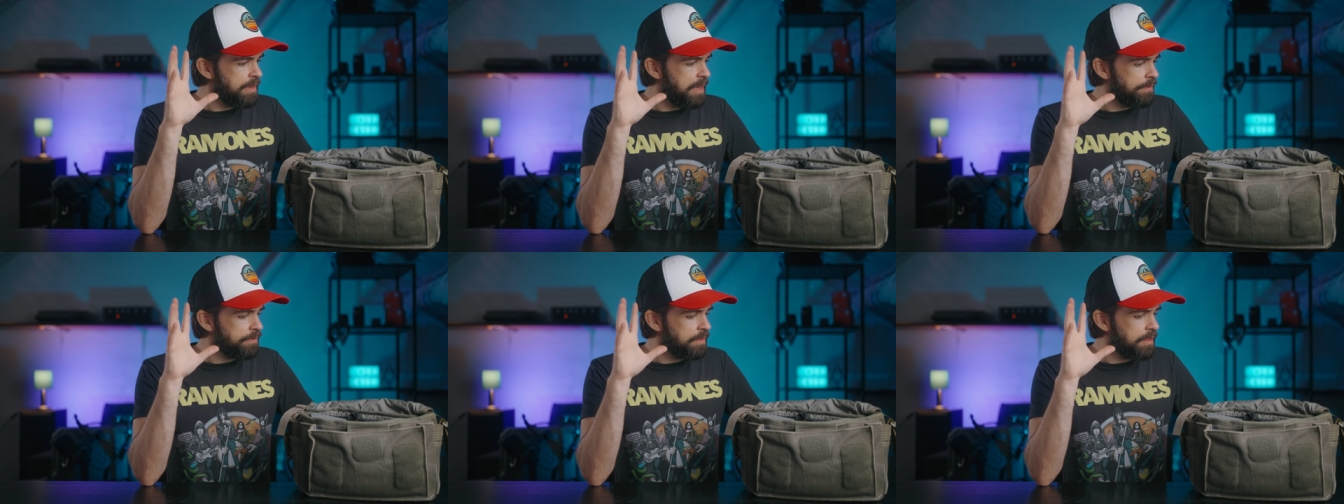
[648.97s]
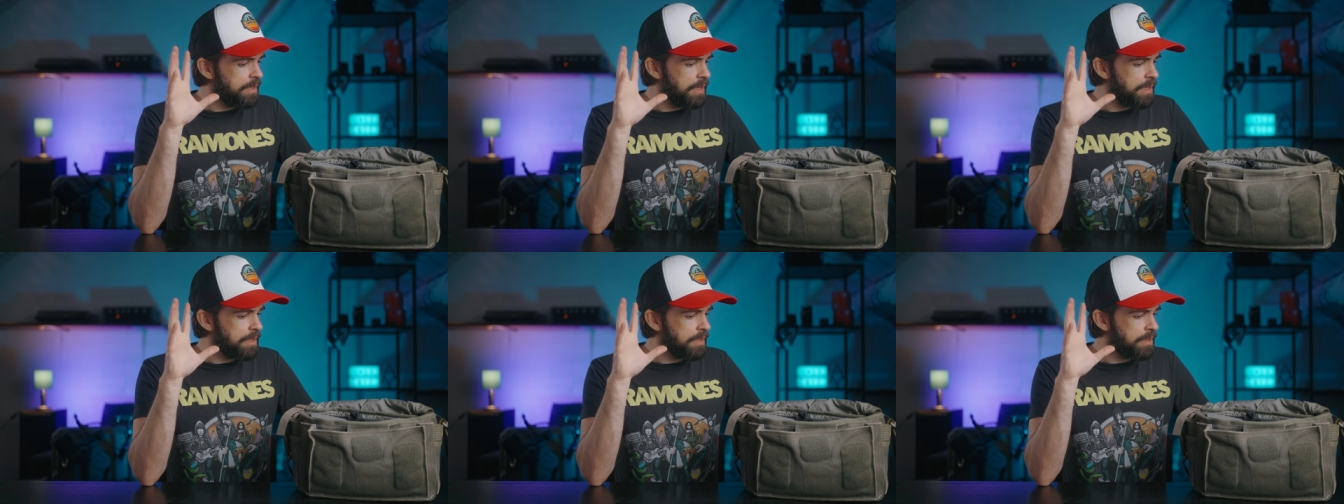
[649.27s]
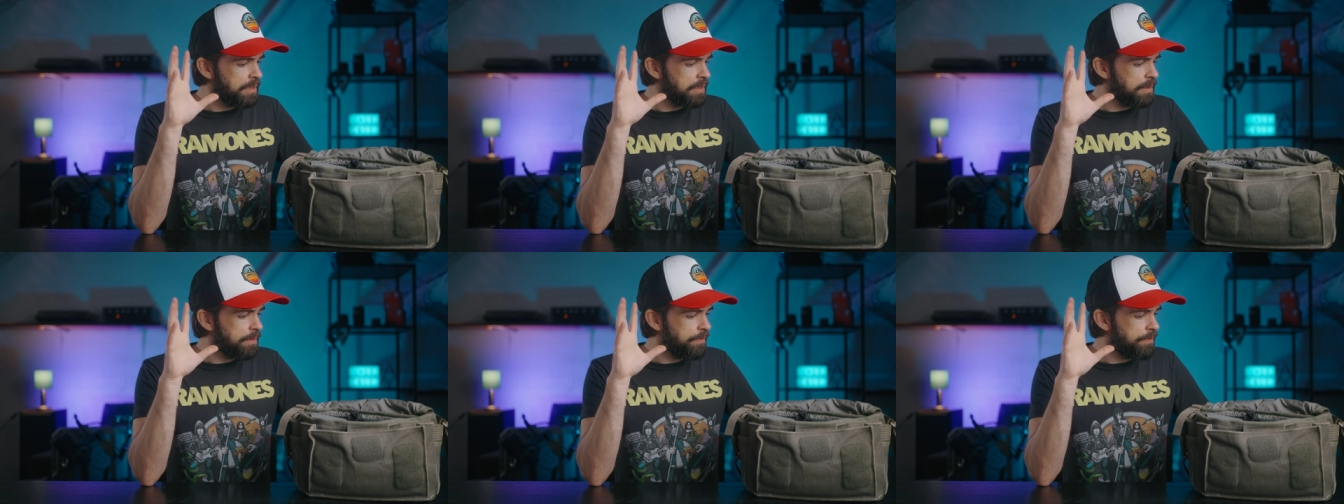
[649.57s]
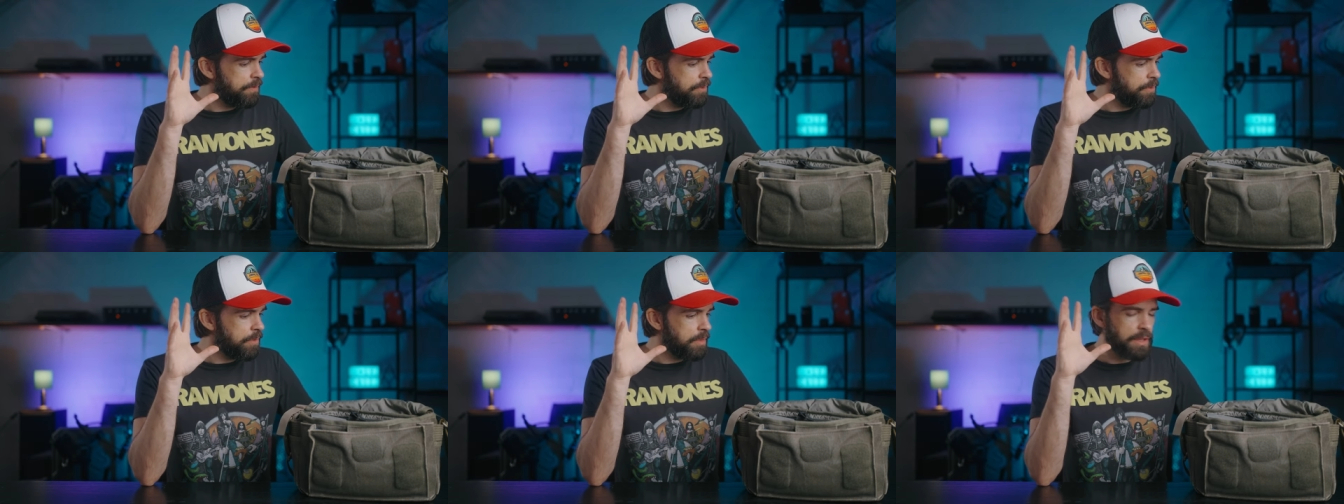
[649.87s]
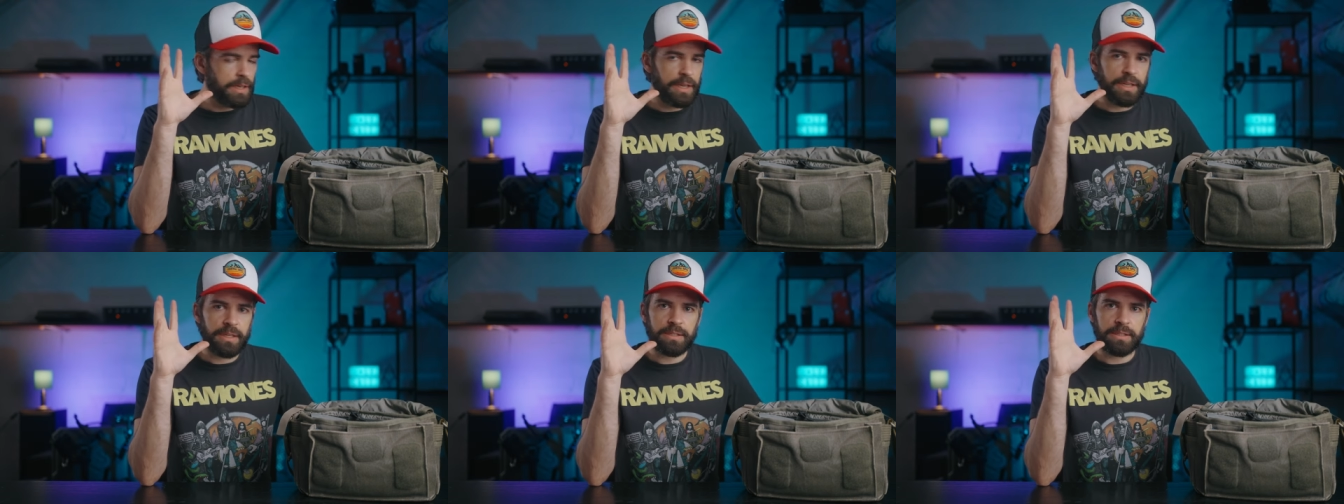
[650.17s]
have to take a few
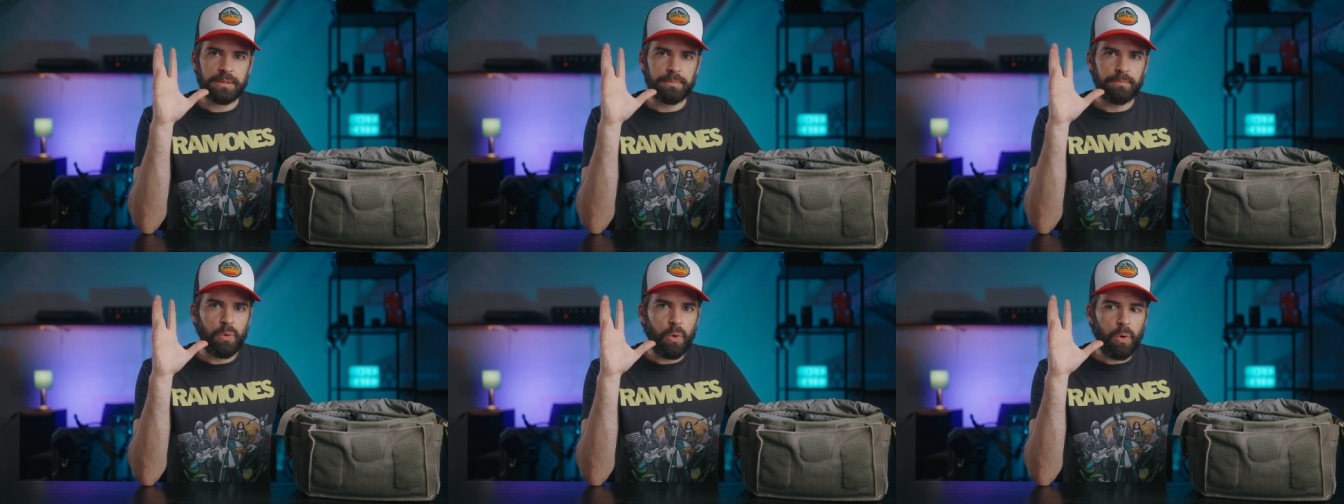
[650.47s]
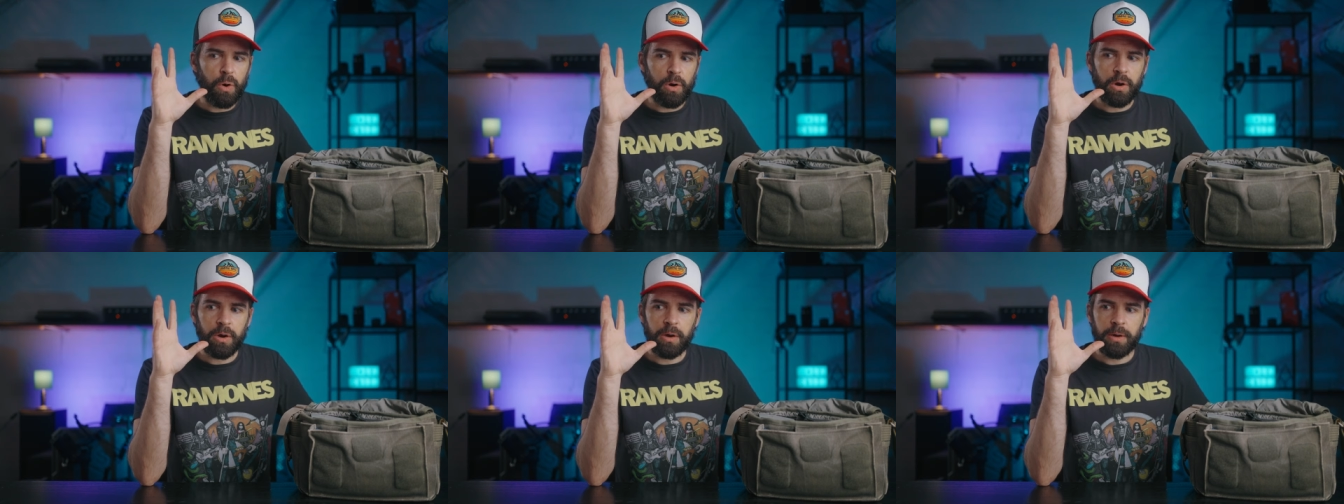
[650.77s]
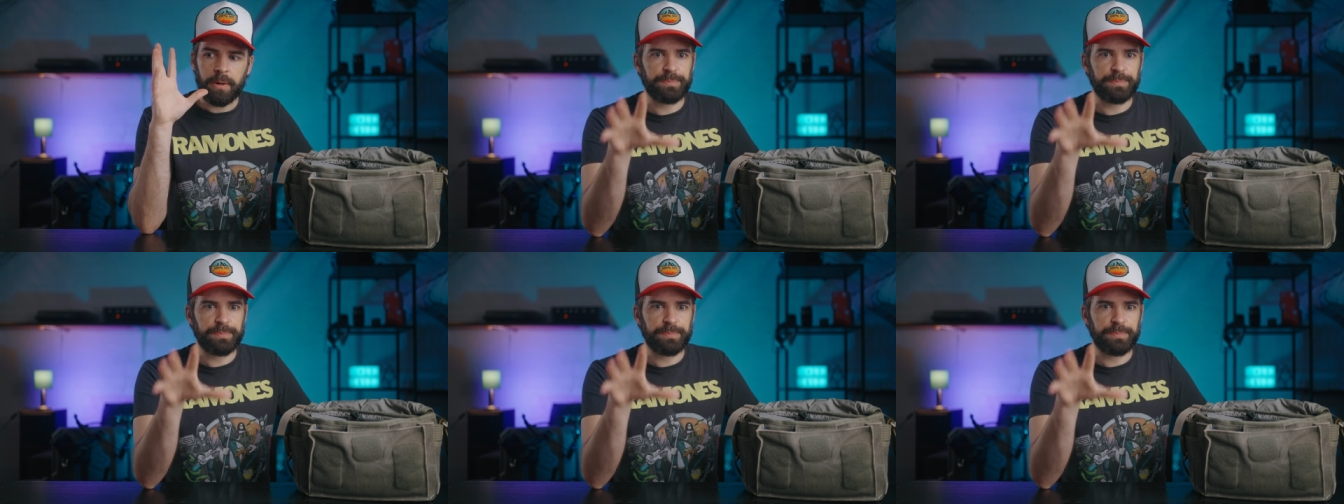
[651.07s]
things more,